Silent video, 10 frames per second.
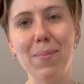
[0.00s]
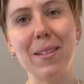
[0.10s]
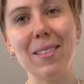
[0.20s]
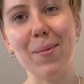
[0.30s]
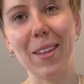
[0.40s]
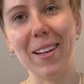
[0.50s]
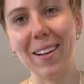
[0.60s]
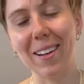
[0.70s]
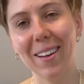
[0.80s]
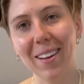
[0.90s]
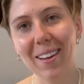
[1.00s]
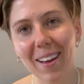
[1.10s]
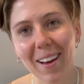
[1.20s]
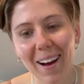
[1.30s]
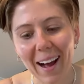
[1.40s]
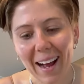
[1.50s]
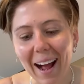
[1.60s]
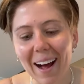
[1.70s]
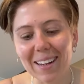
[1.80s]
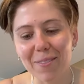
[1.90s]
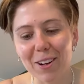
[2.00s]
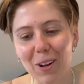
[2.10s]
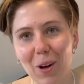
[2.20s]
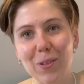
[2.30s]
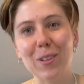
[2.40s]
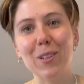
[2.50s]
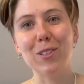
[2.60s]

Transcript: about something, I can't leave it alone.